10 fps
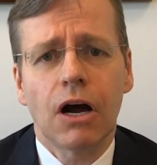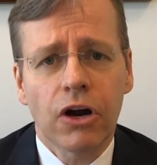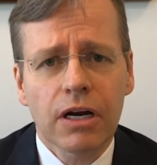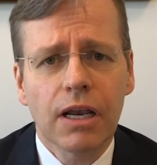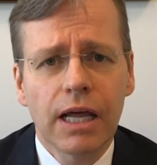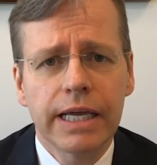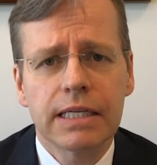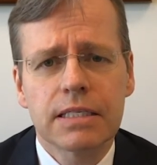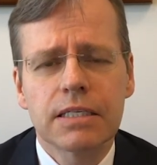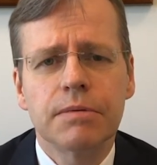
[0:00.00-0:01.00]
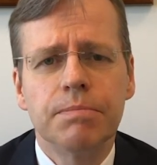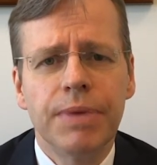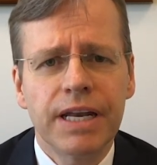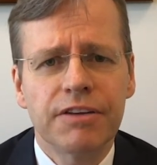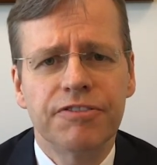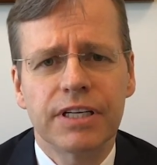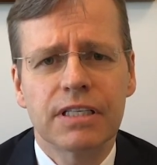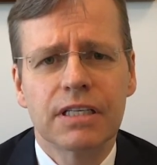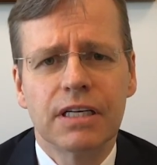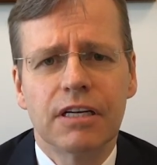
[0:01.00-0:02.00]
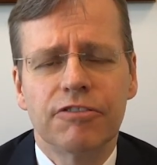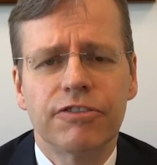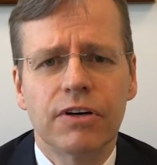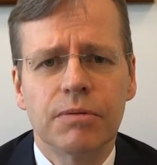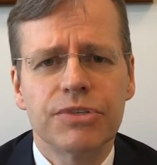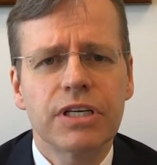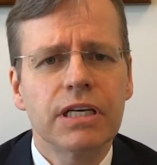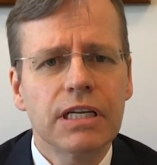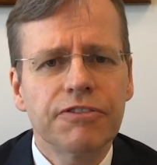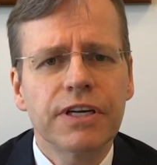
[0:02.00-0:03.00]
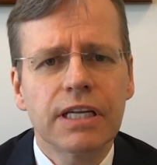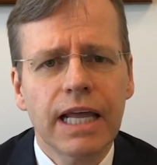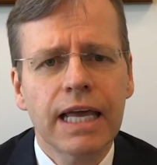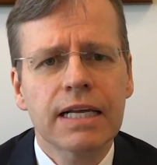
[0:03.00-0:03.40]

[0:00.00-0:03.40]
our clients to benefit from significant